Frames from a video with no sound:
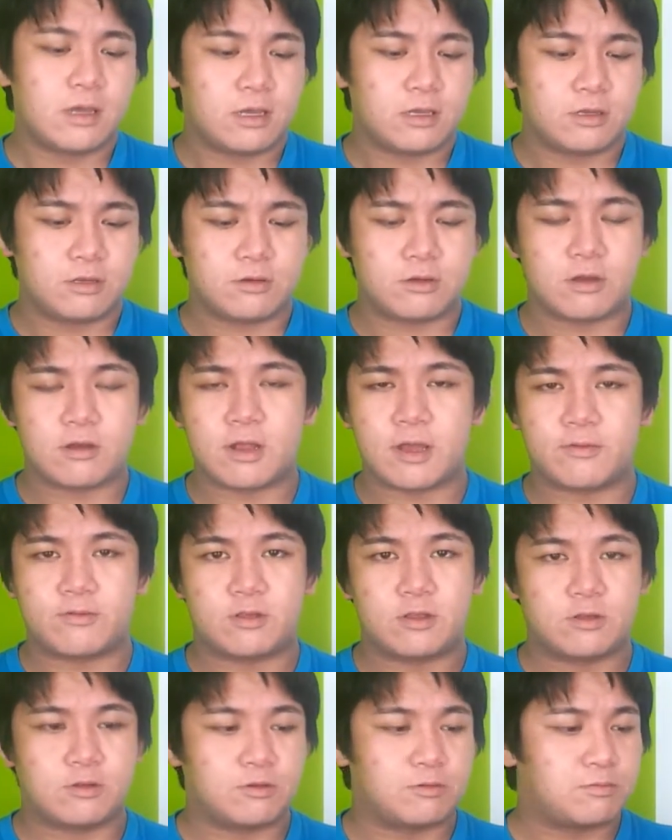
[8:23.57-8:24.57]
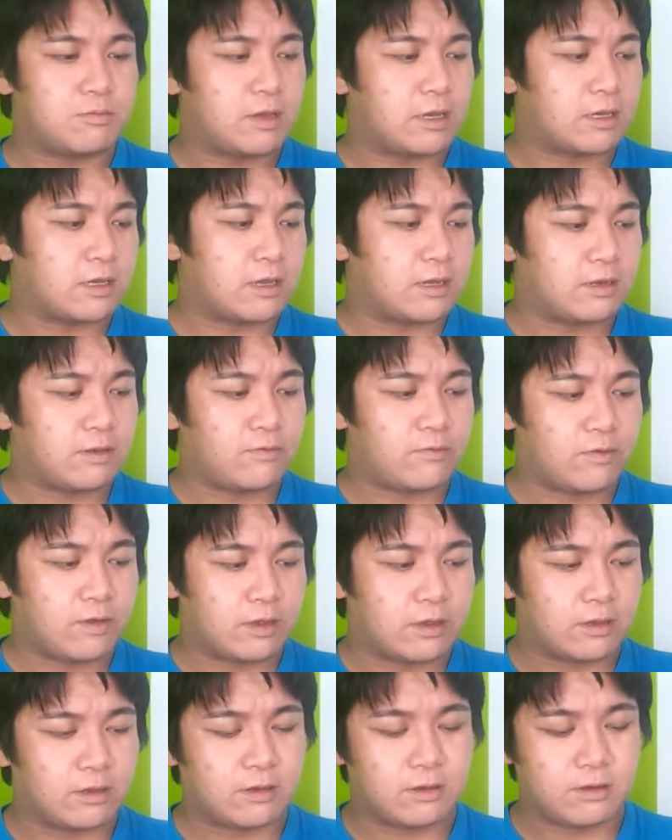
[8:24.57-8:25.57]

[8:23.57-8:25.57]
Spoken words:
You don't have to make anything